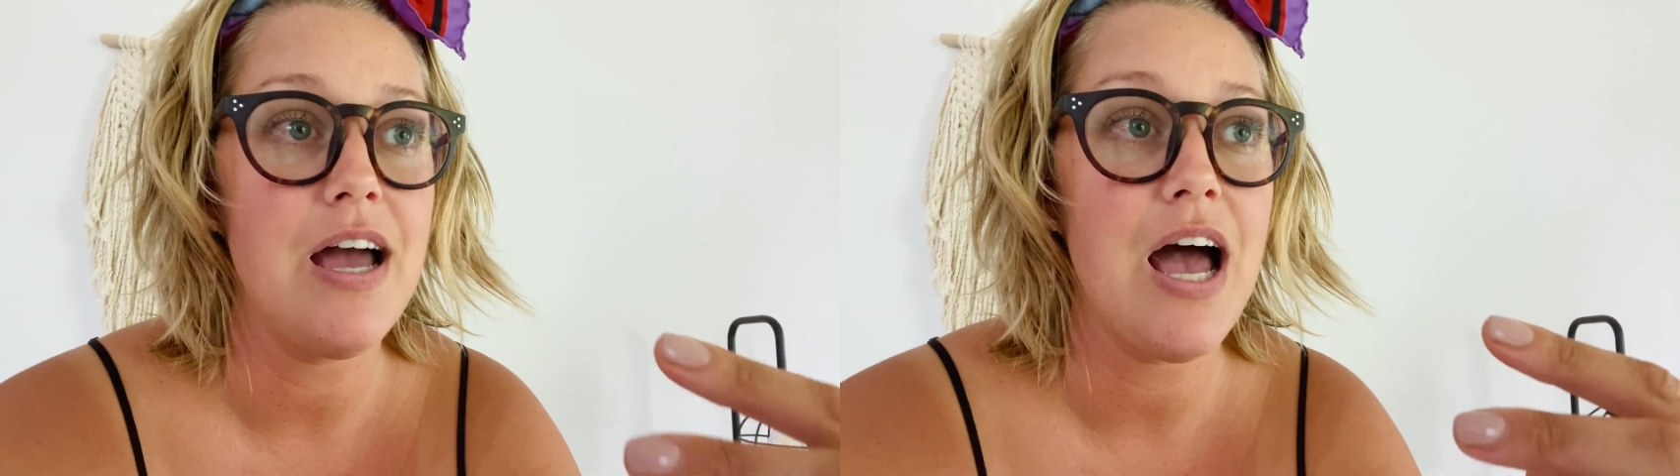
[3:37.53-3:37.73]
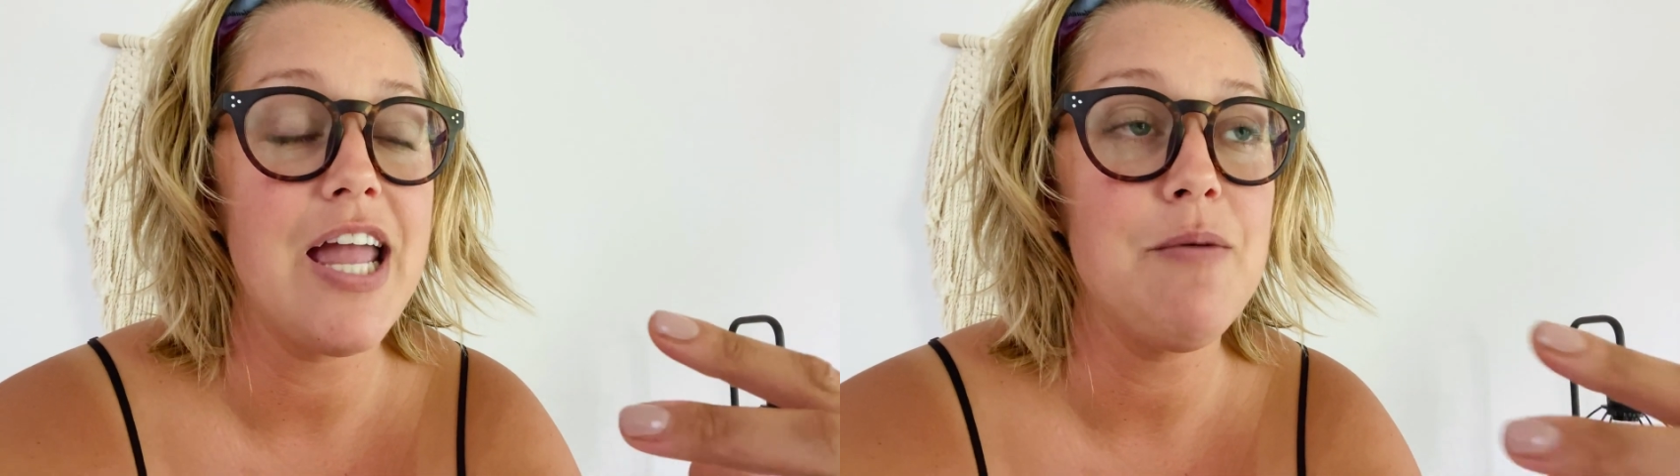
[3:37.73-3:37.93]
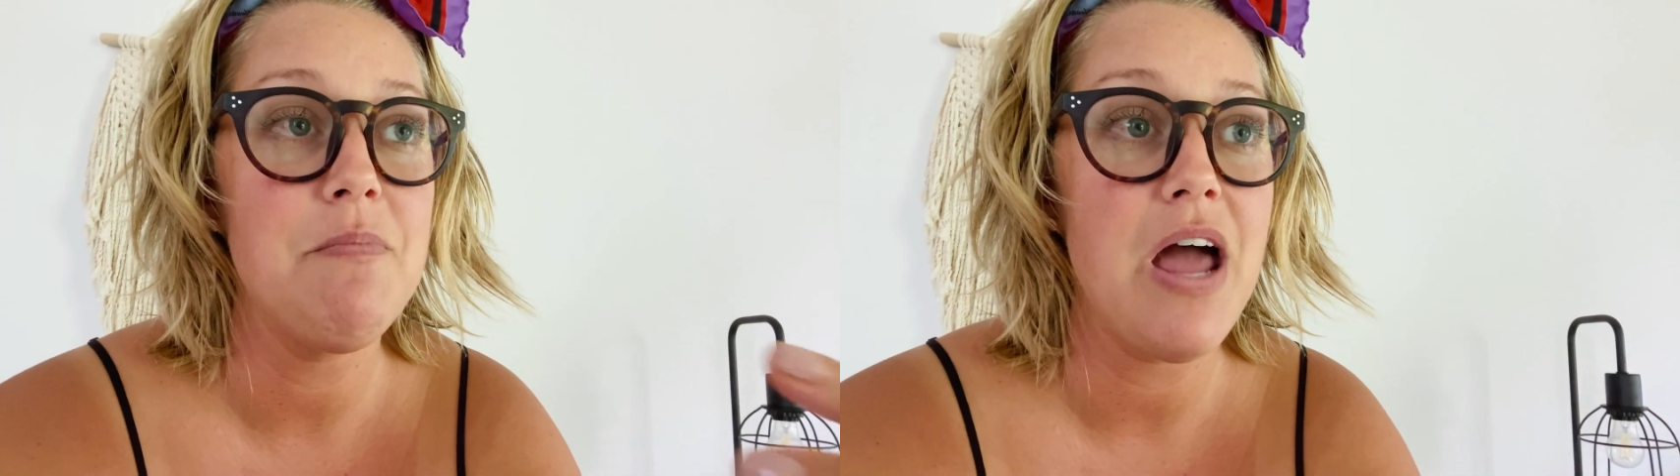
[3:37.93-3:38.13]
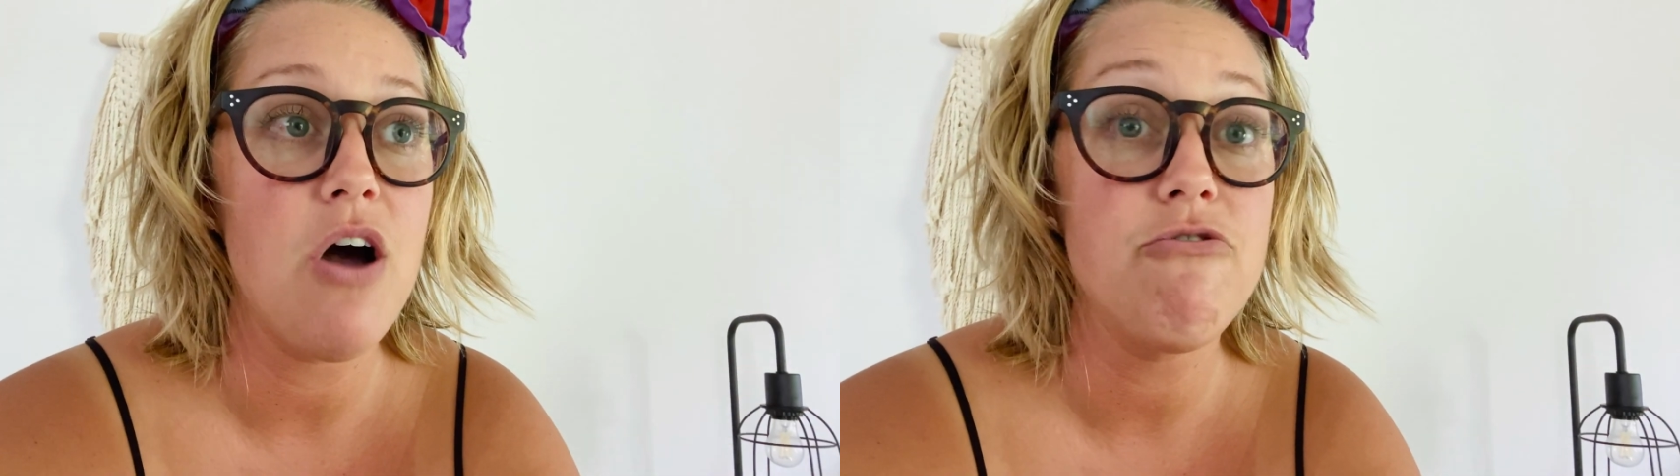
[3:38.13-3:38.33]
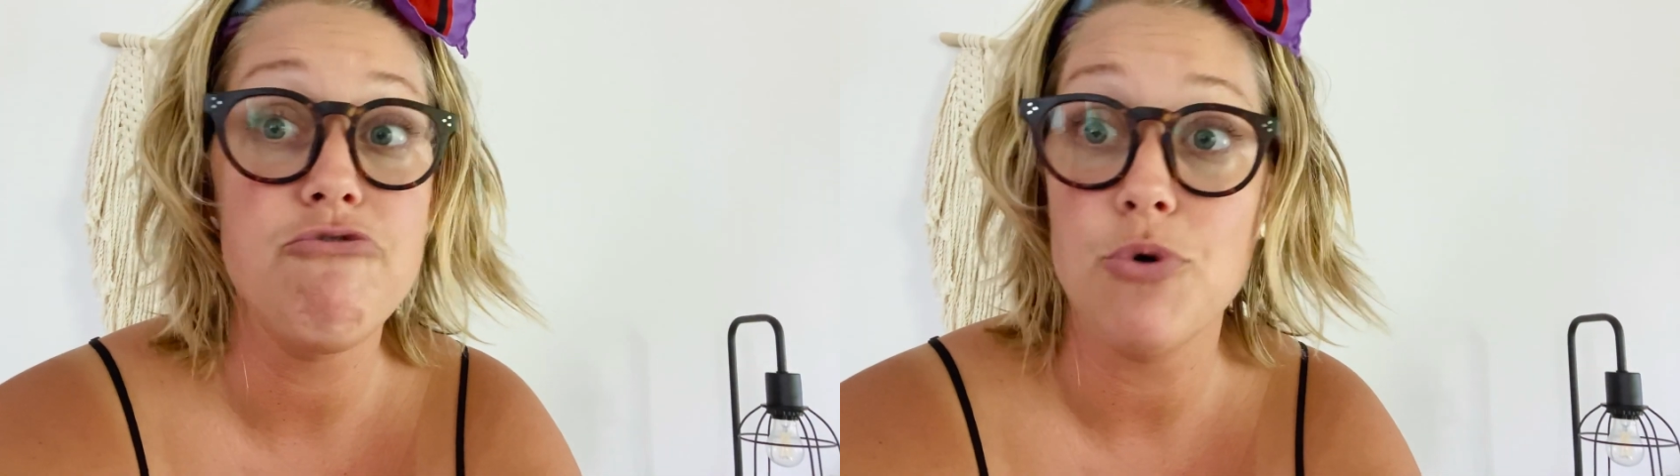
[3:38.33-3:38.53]
I am
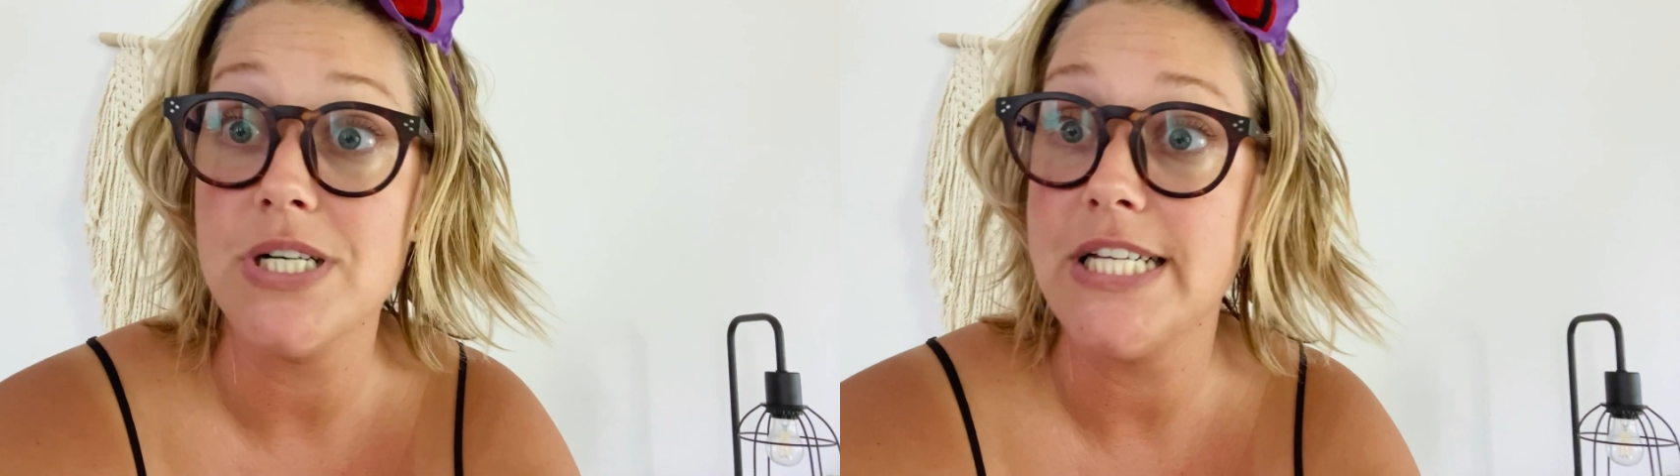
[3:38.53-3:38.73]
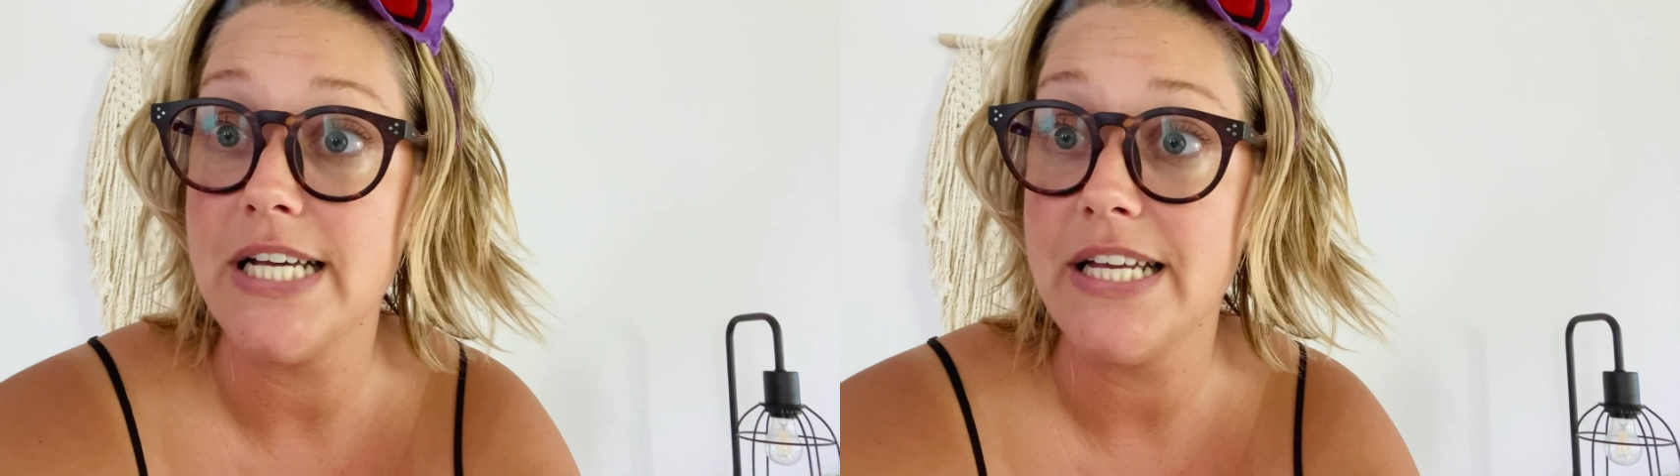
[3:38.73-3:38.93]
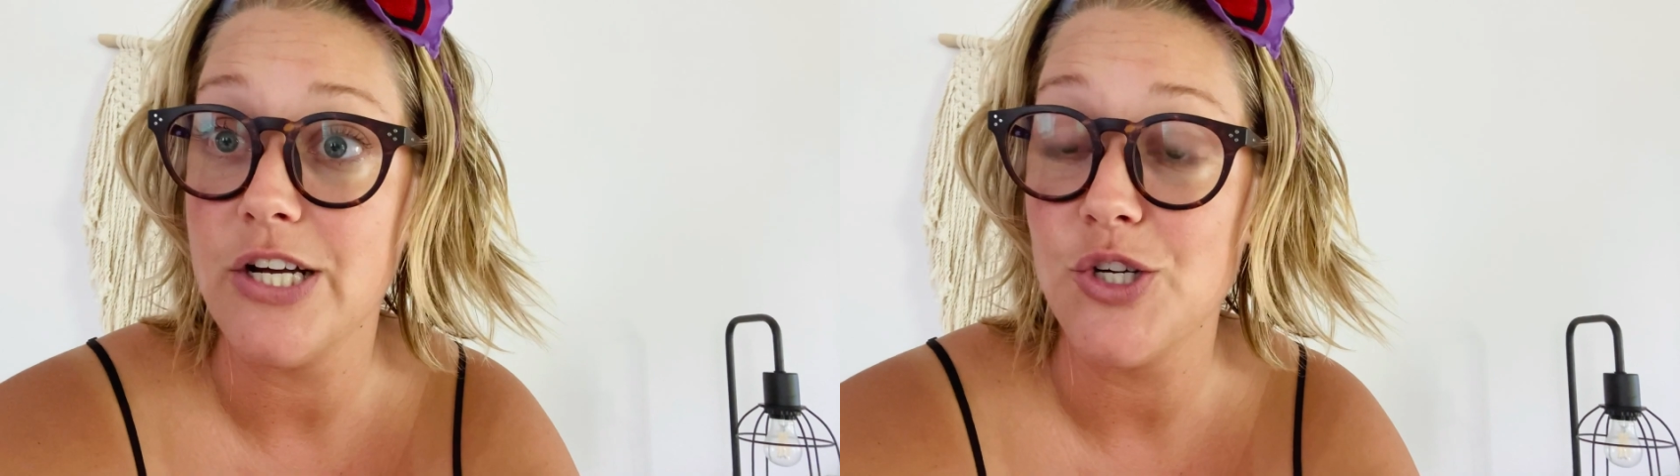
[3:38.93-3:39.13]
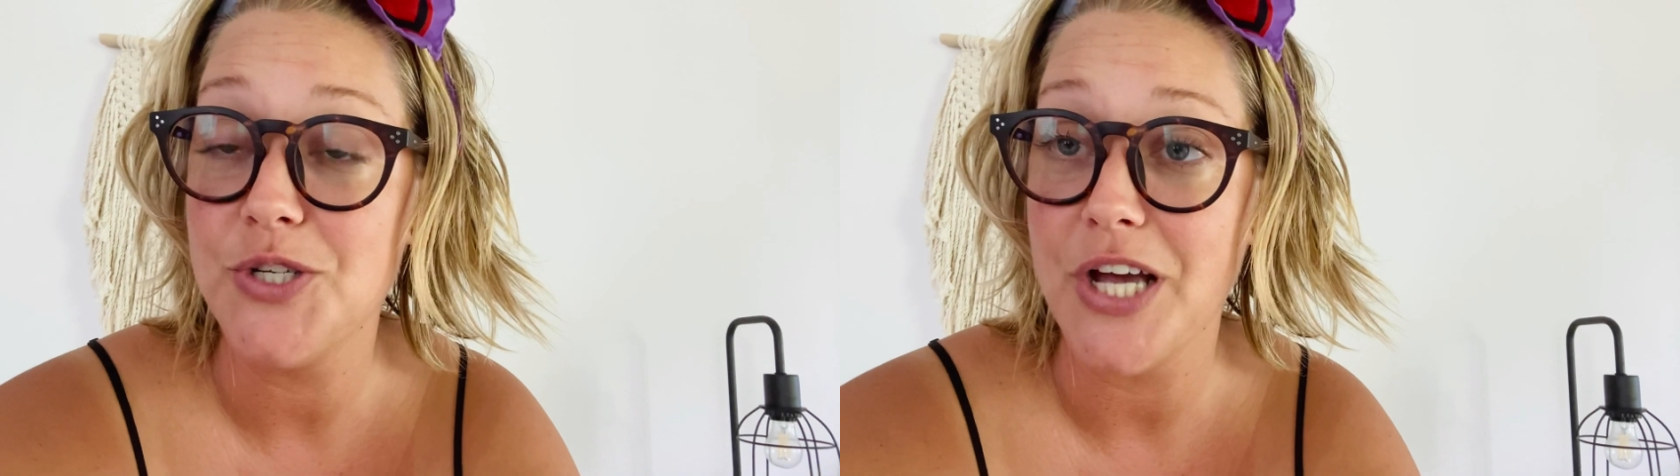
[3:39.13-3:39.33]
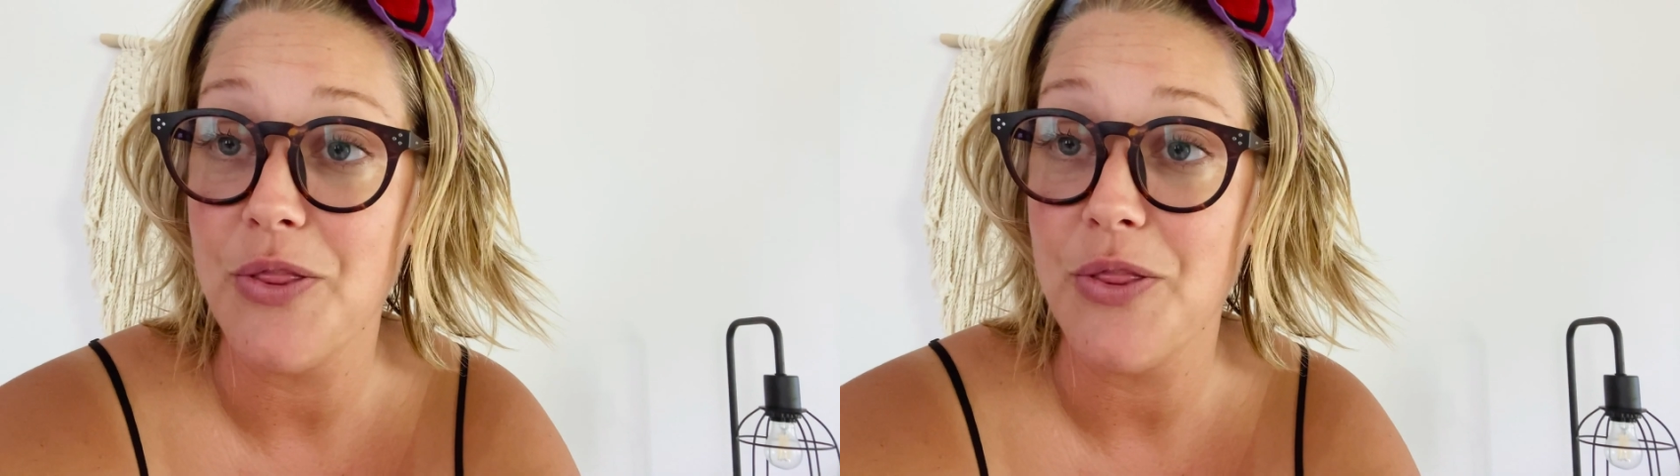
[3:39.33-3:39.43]
now 14 years down